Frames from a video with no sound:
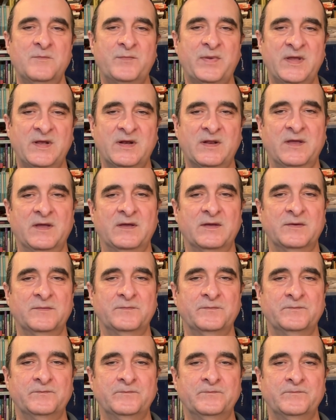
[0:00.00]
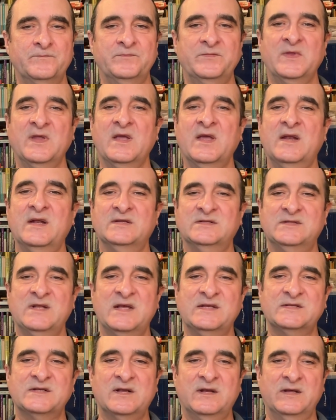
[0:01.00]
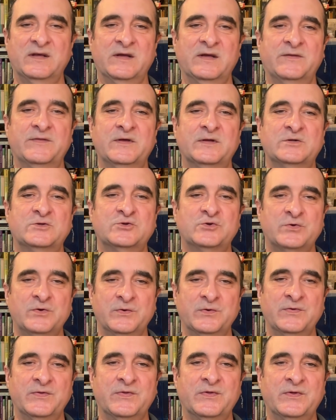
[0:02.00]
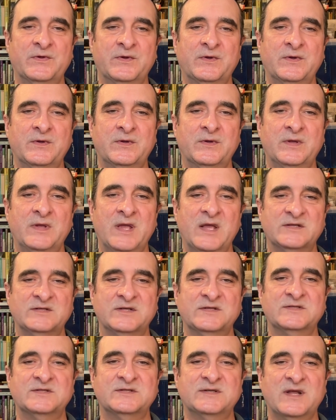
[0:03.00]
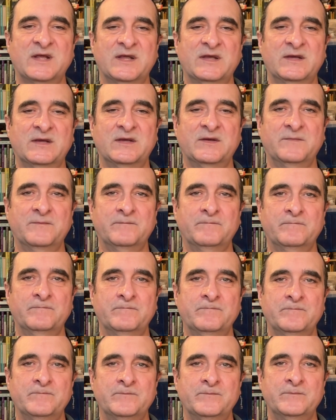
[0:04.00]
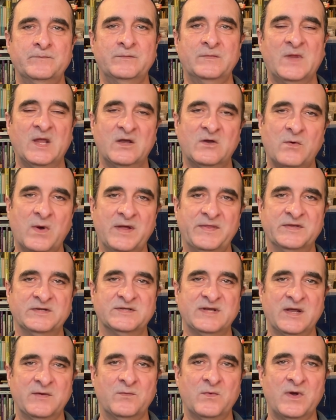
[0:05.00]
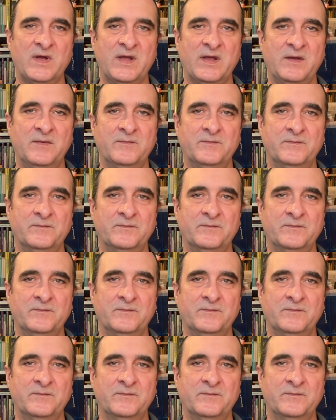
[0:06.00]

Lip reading: Piglia, it is less clear that truth is at stake in quite the same way.